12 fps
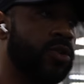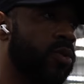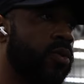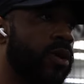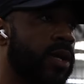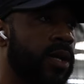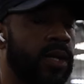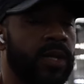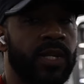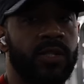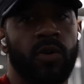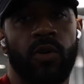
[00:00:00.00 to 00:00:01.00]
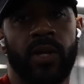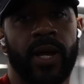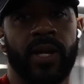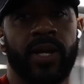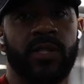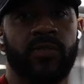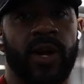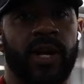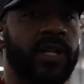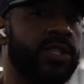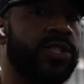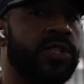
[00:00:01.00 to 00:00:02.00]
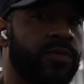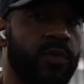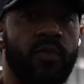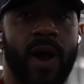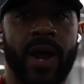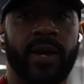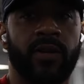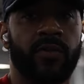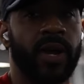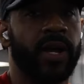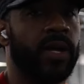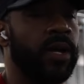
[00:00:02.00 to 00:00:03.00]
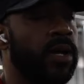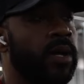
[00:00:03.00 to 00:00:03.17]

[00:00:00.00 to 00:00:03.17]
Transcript: So that's all that is, right? It's just variety, right?